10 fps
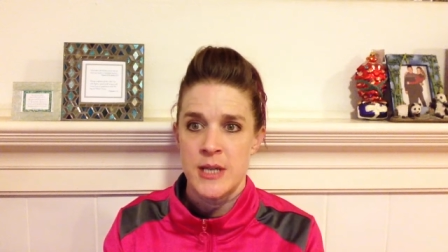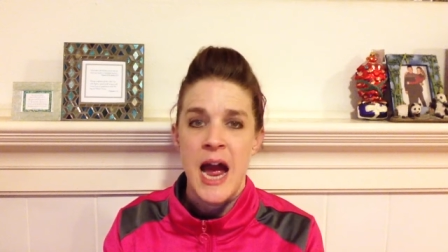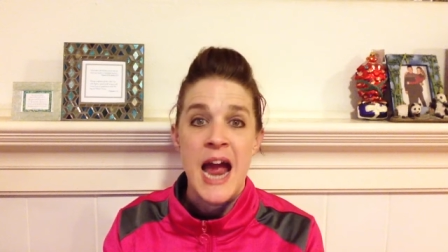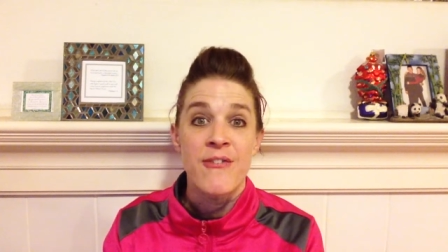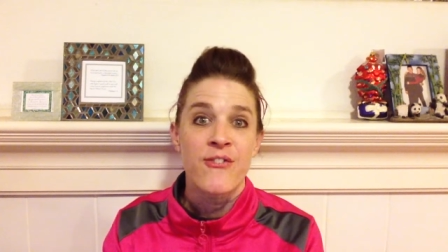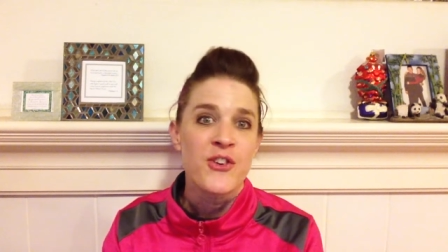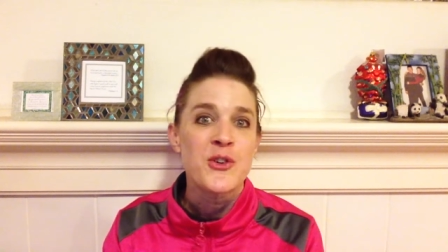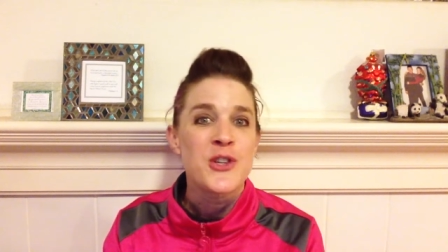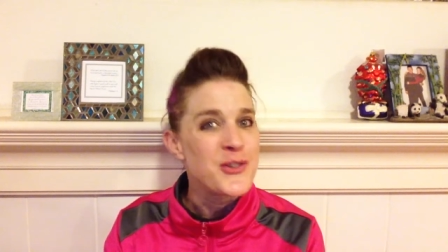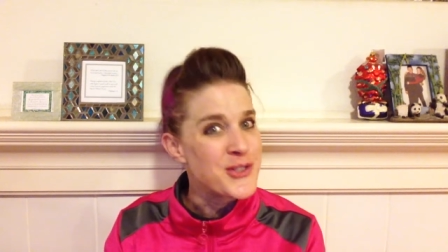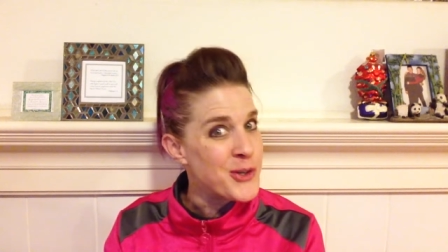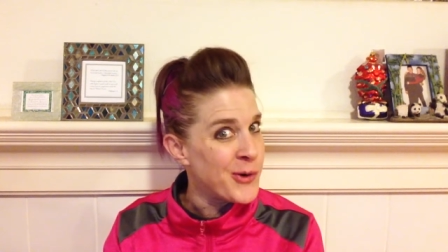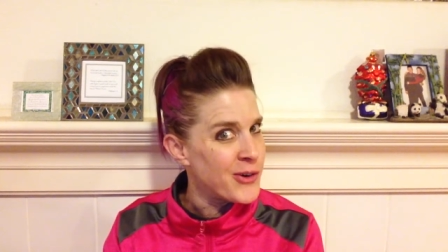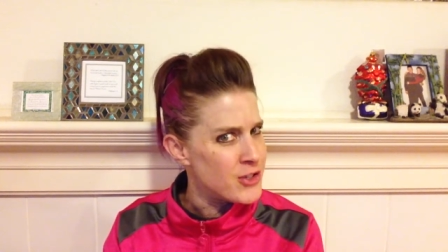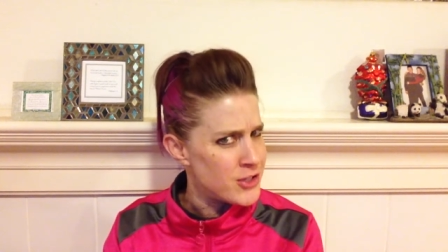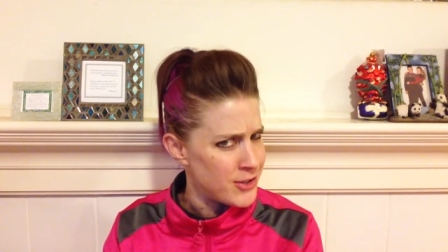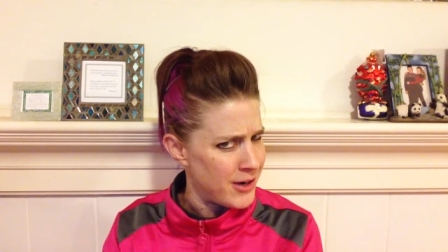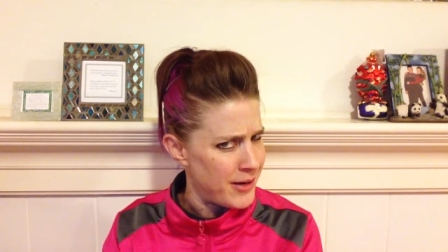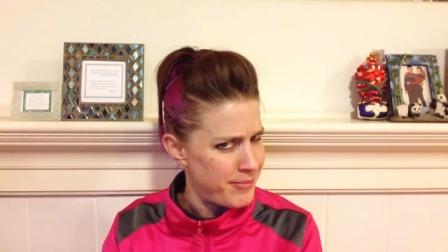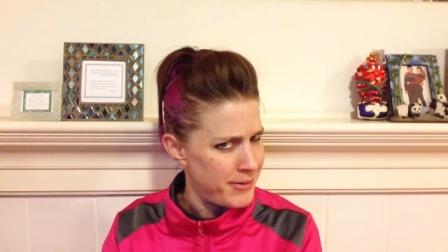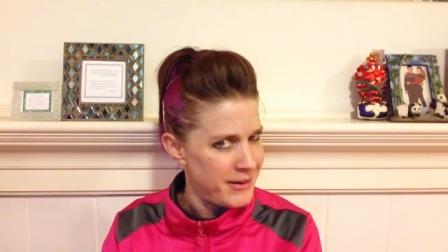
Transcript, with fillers: high fructose corn syrup,